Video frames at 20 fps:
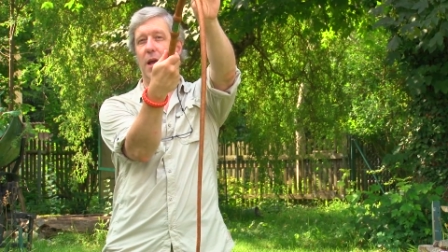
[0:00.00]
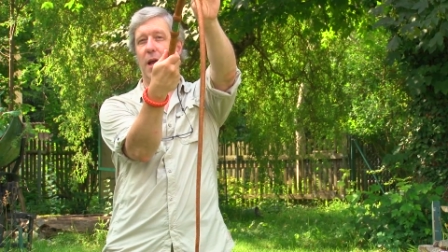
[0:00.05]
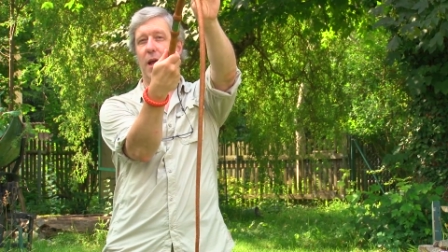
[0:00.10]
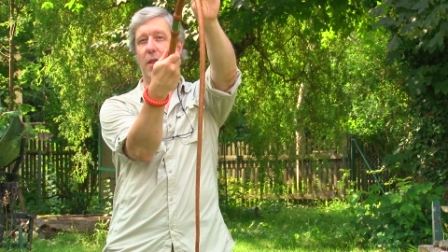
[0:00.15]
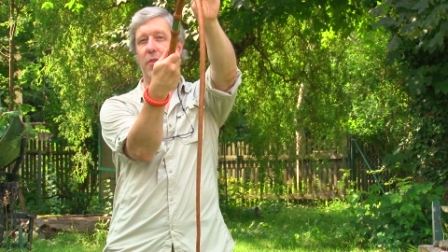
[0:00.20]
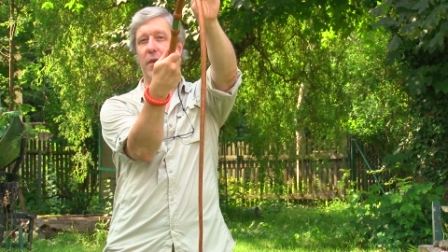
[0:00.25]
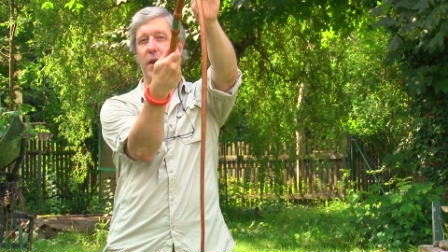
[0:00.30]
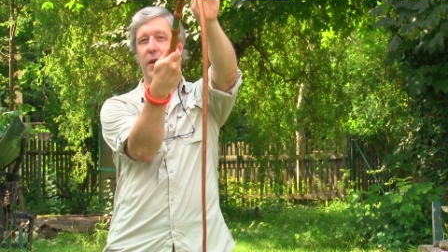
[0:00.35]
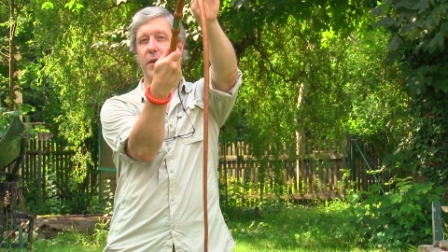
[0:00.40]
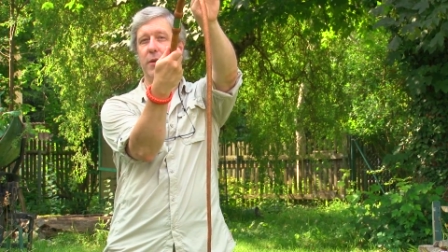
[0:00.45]

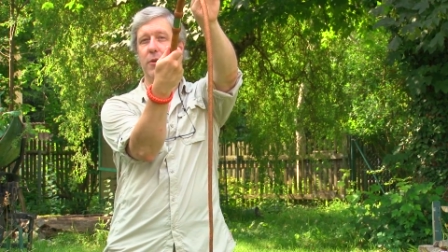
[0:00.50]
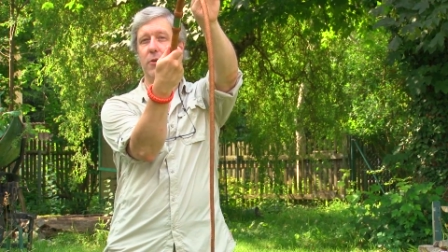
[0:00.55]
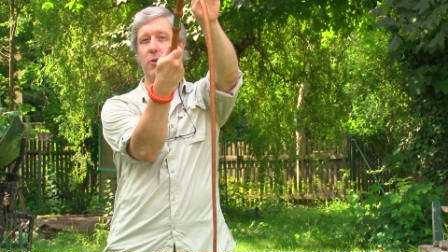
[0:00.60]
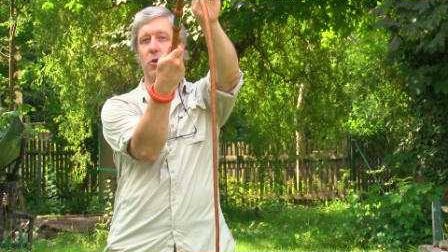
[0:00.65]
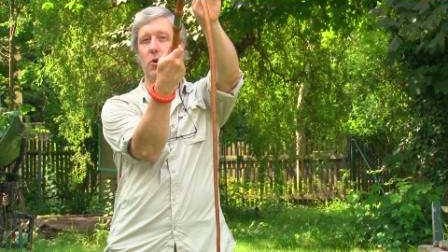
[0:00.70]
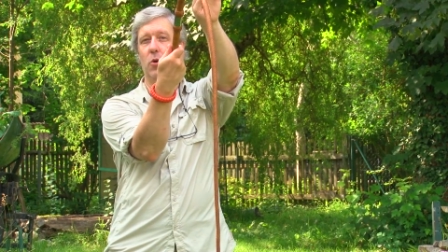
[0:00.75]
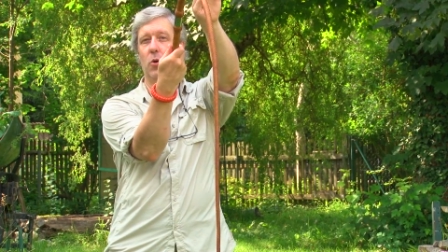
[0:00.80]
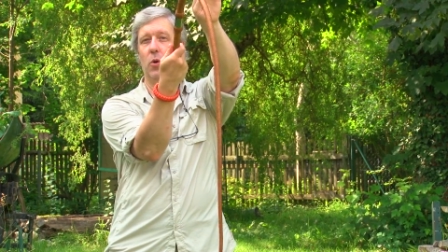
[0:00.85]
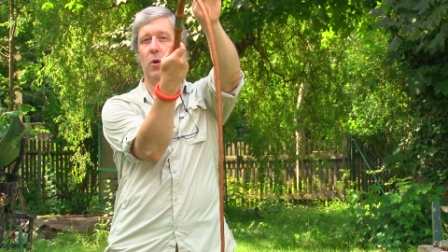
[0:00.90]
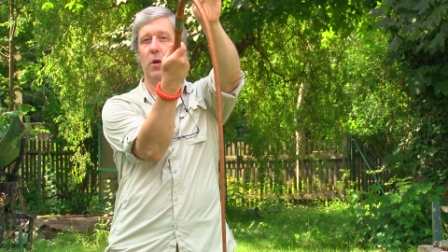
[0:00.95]
and then you
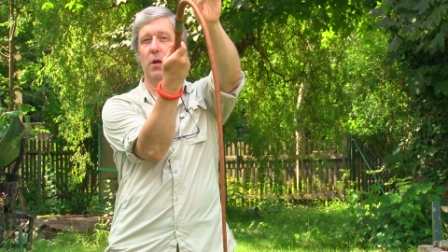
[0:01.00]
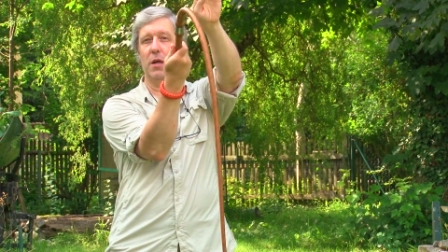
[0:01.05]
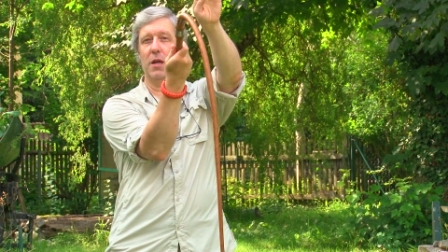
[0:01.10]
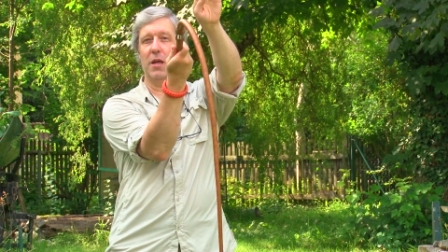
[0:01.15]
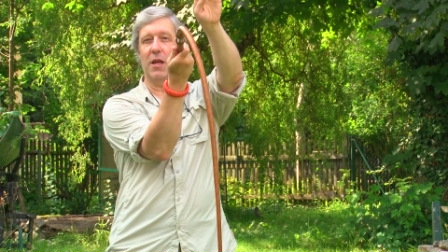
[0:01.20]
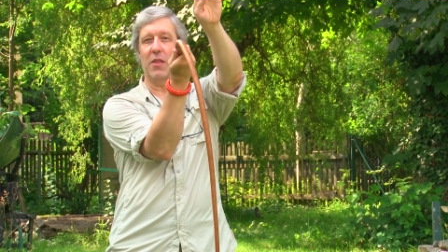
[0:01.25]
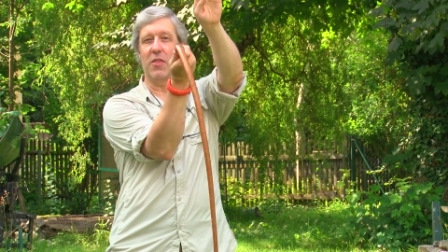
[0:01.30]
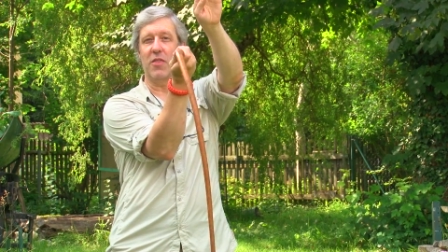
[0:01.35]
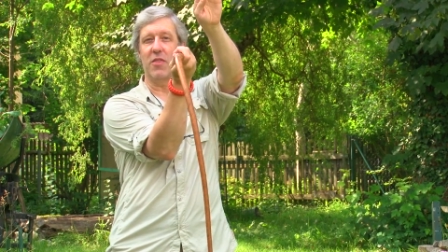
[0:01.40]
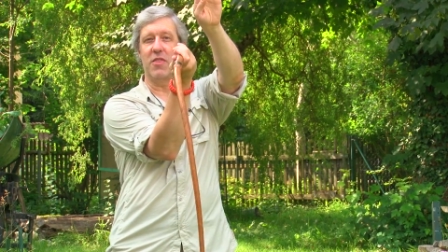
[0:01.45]
do
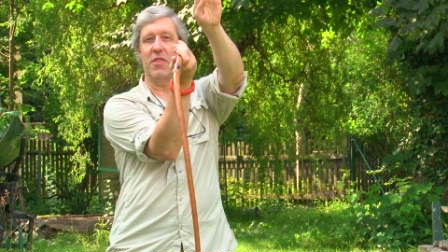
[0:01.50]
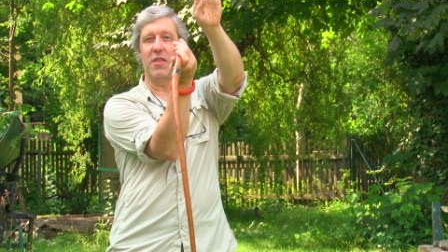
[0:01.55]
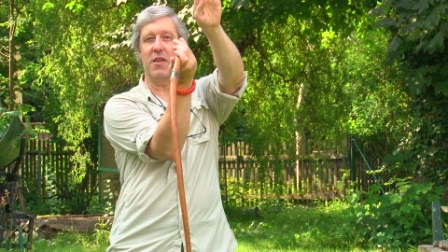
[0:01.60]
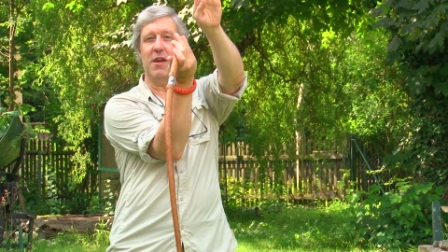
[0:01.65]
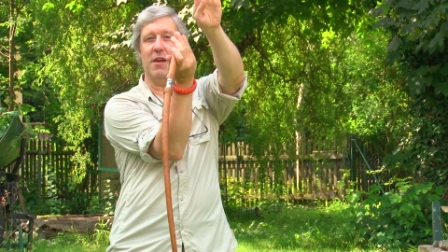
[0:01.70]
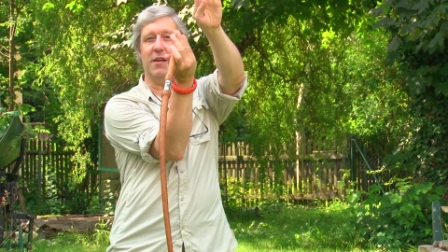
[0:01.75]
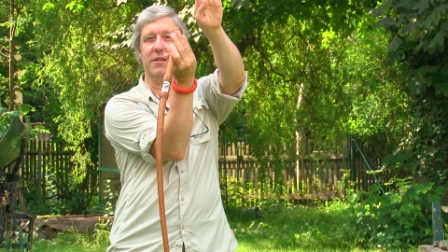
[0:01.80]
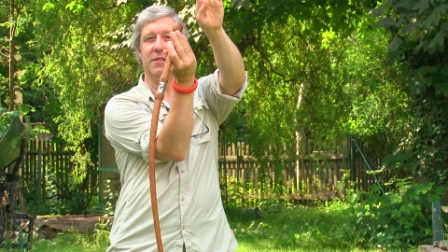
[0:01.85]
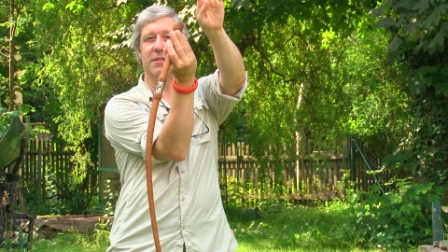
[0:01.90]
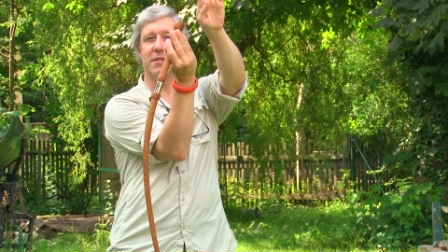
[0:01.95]

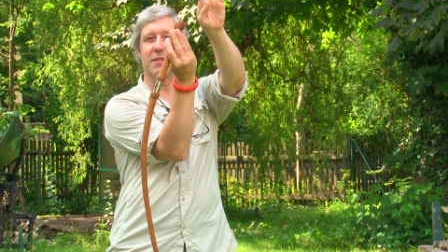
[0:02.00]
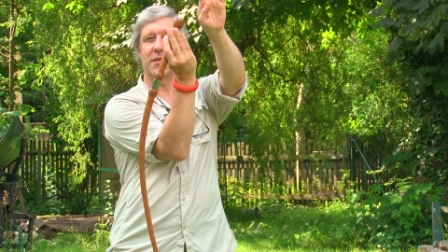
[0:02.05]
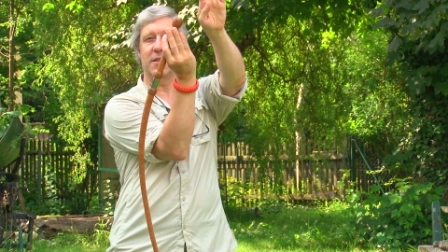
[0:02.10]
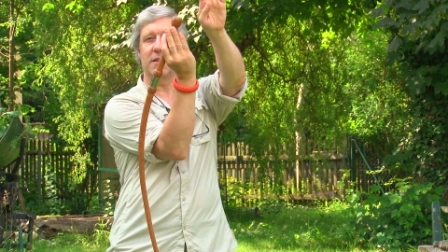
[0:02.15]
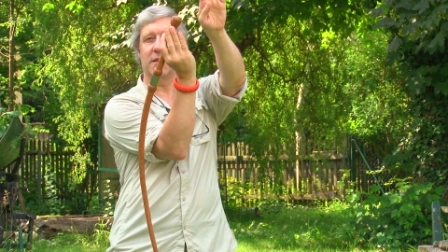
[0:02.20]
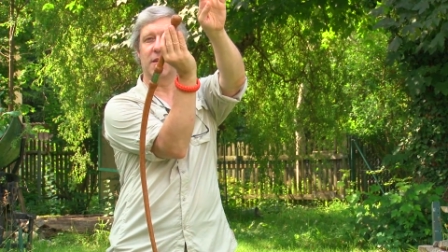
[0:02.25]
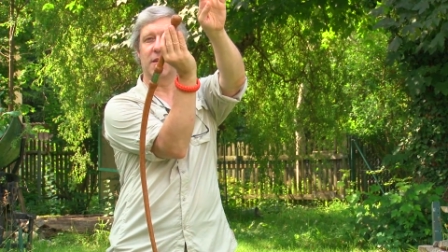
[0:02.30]
this.